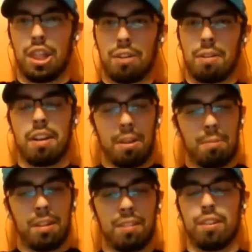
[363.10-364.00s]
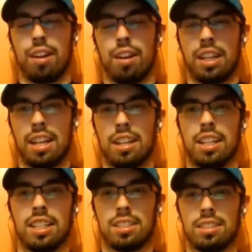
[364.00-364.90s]
round, I believe. Again,
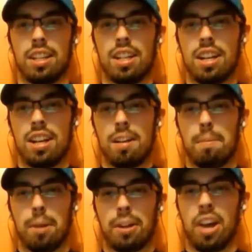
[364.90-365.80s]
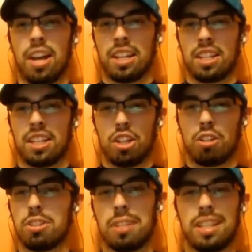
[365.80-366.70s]
he's boycotting the show,
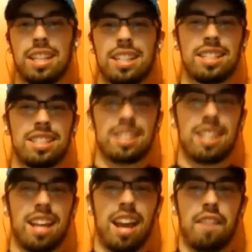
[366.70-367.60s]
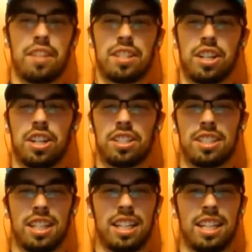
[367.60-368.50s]
so he doesn't have this curse
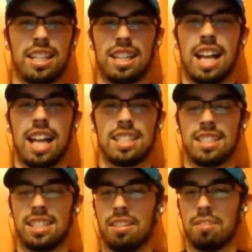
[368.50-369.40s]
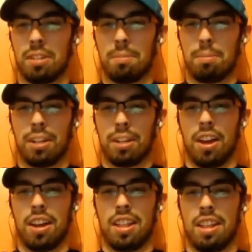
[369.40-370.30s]
like he did last season, where he boycotted and
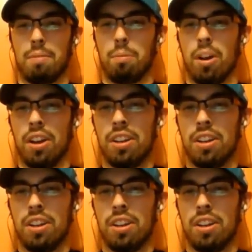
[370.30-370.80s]
then won,